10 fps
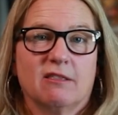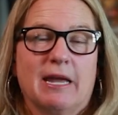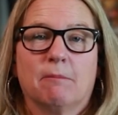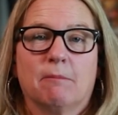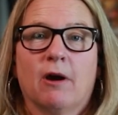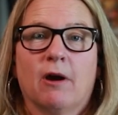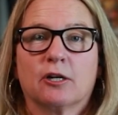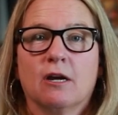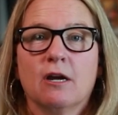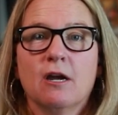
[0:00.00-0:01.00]
like
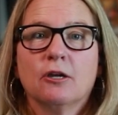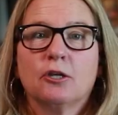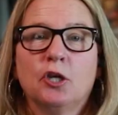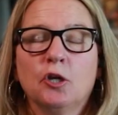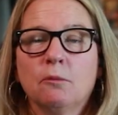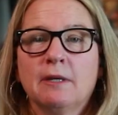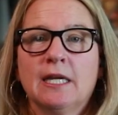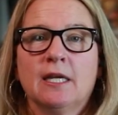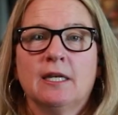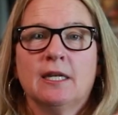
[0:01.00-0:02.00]
Mark
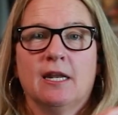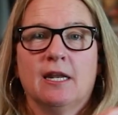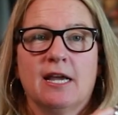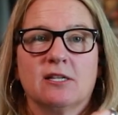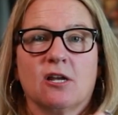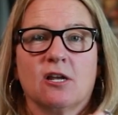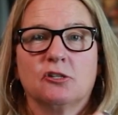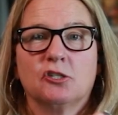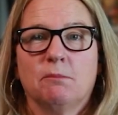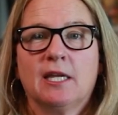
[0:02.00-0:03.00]
Cuban, and I saw
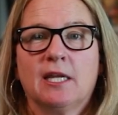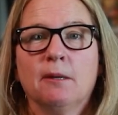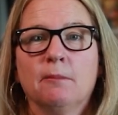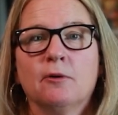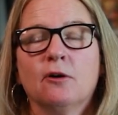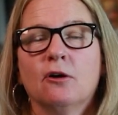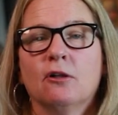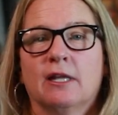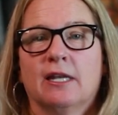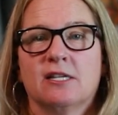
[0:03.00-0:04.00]
Jimmy
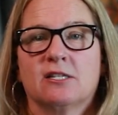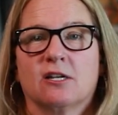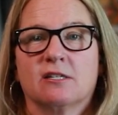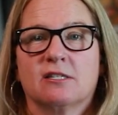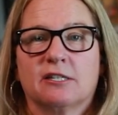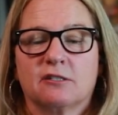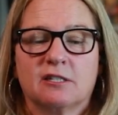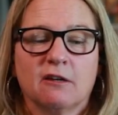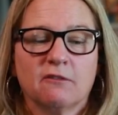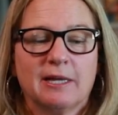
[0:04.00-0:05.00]
Kimball, and I saw Sarah
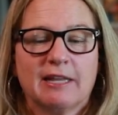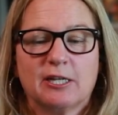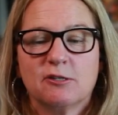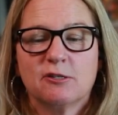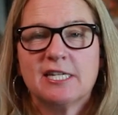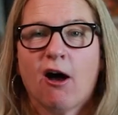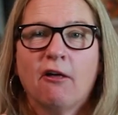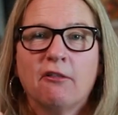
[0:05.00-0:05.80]
Silverman. Like, you see all